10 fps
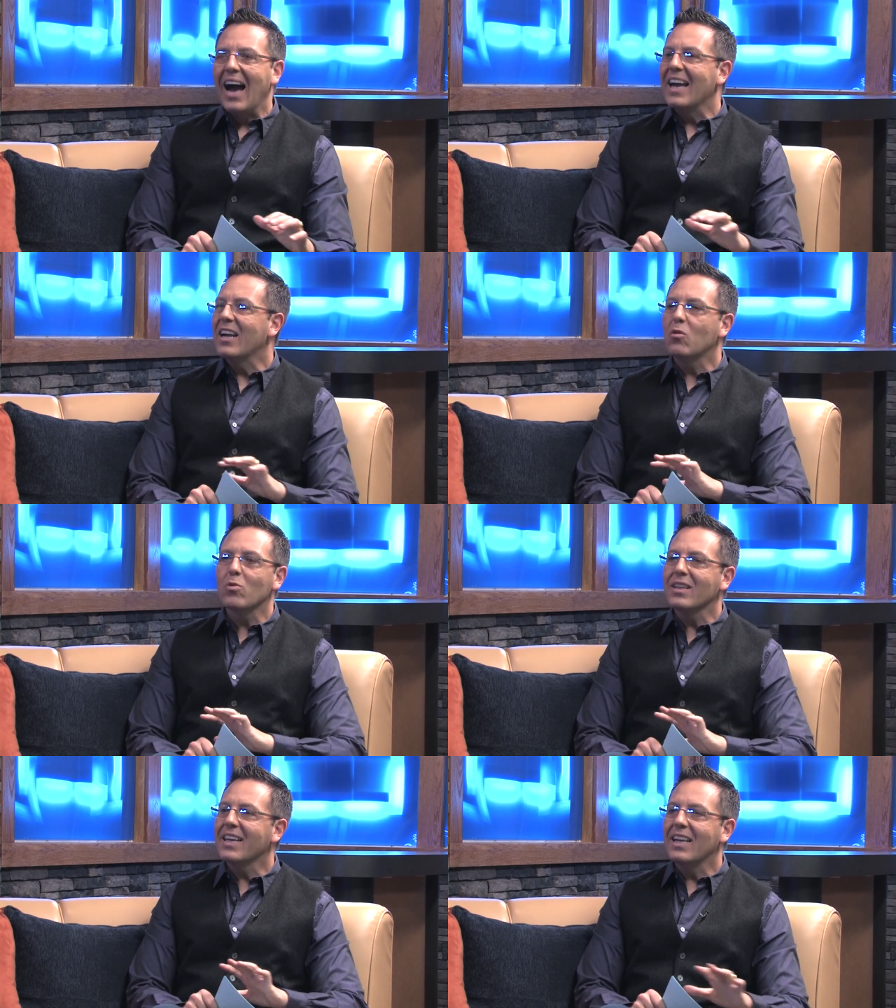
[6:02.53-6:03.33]
I don't
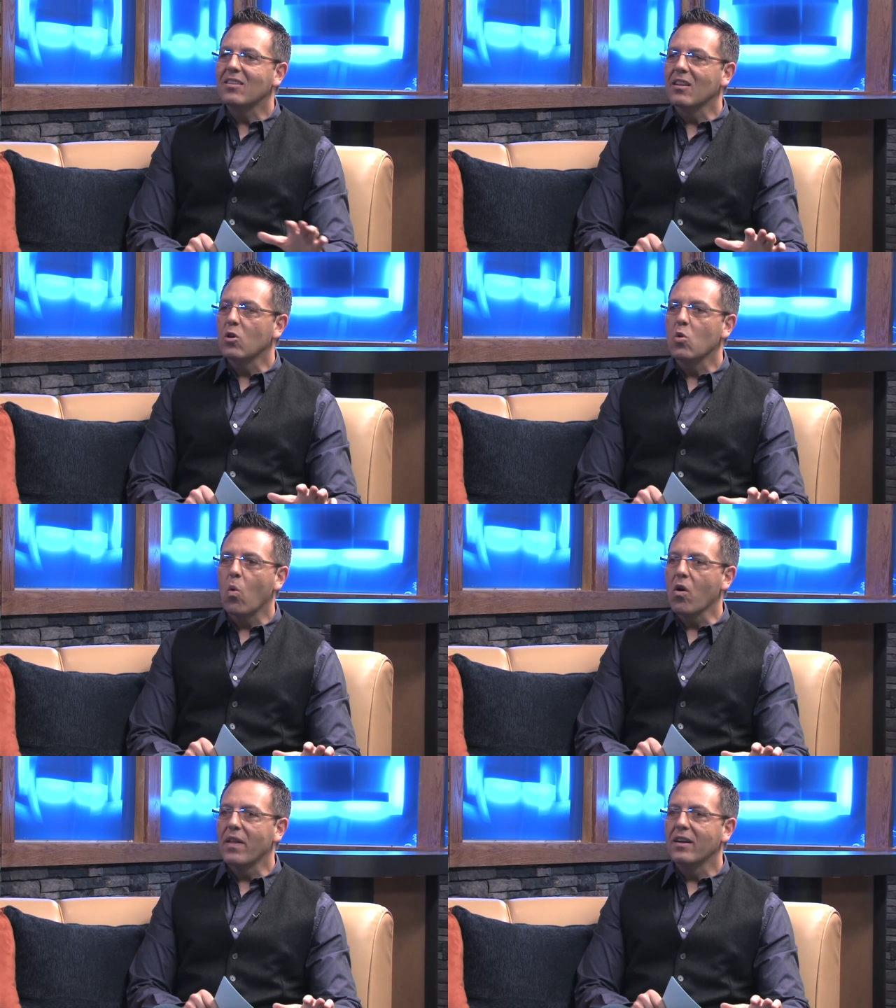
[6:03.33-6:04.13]
really get into the
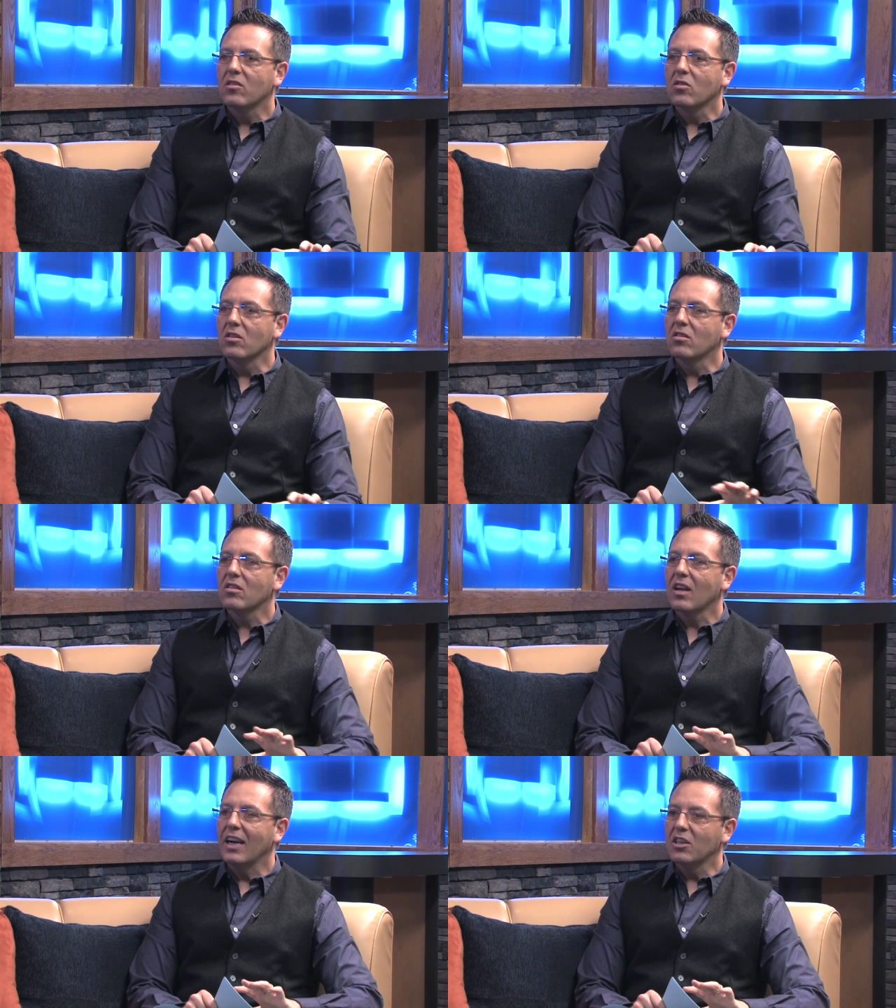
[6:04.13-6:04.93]
who are they's,
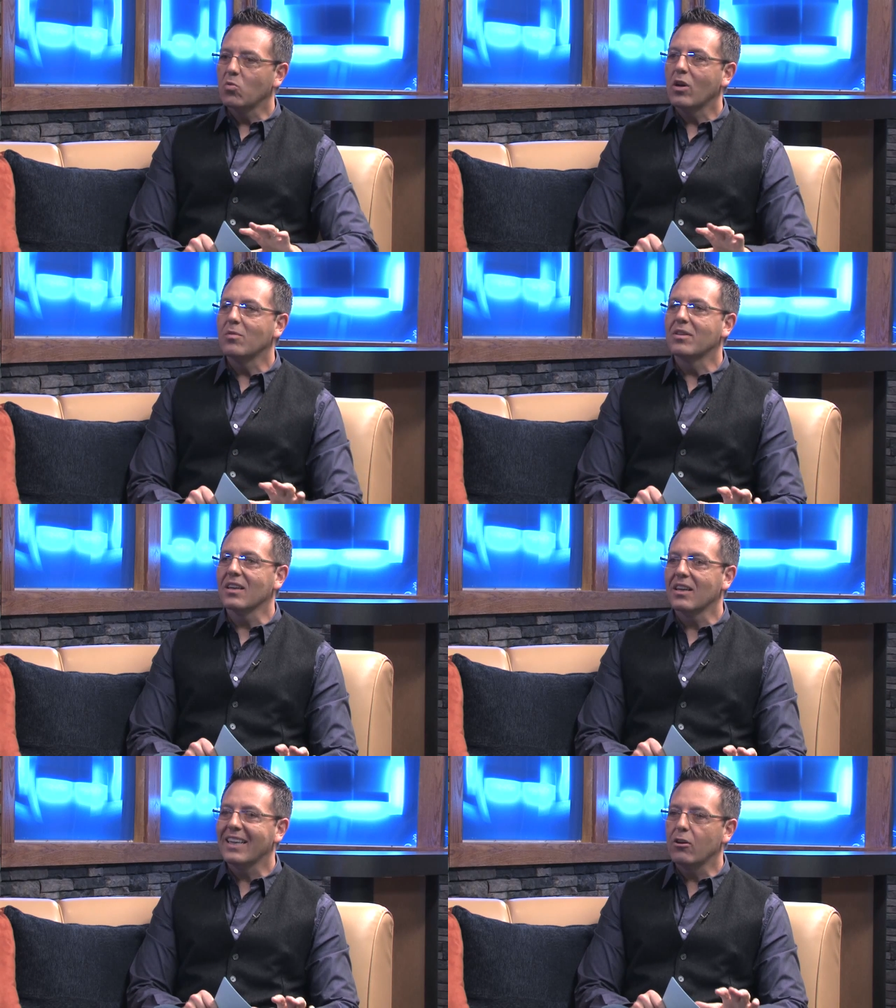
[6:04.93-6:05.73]
because I just want them
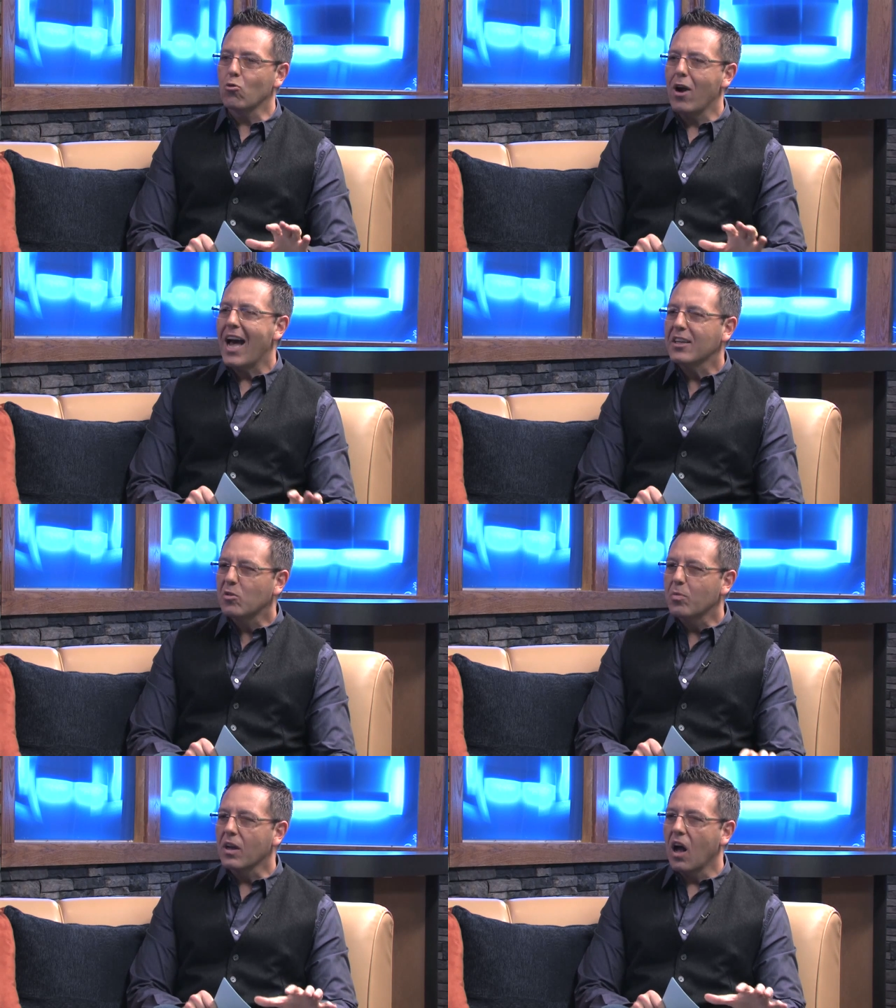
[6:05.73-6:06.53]
to
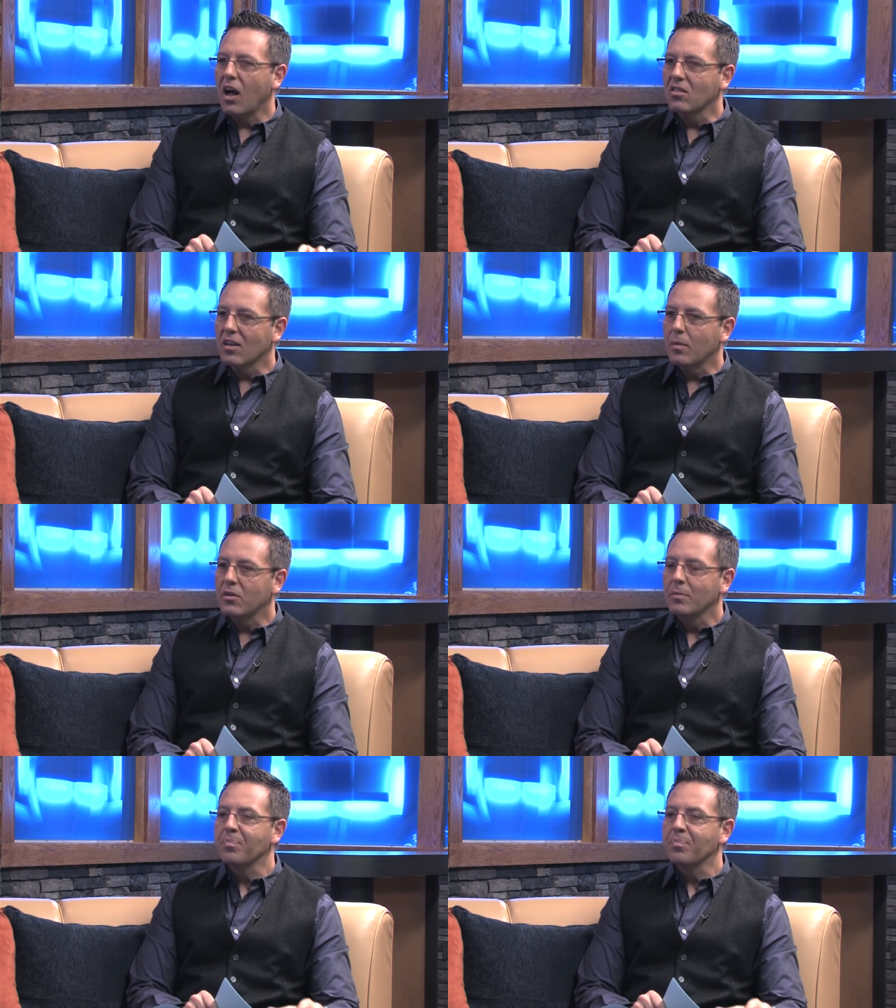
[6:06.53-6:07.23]
grasp the concept.